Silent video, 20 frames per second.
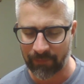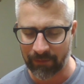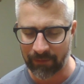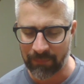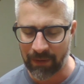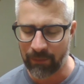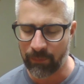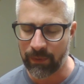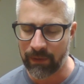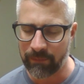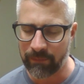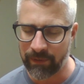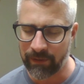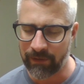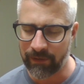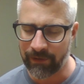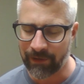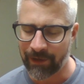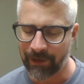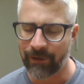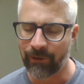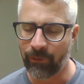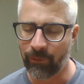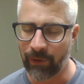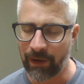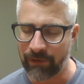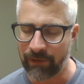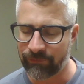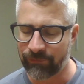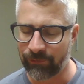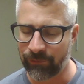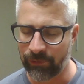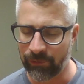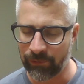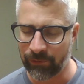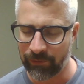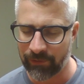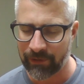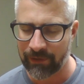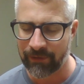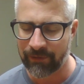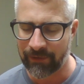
May we be grateful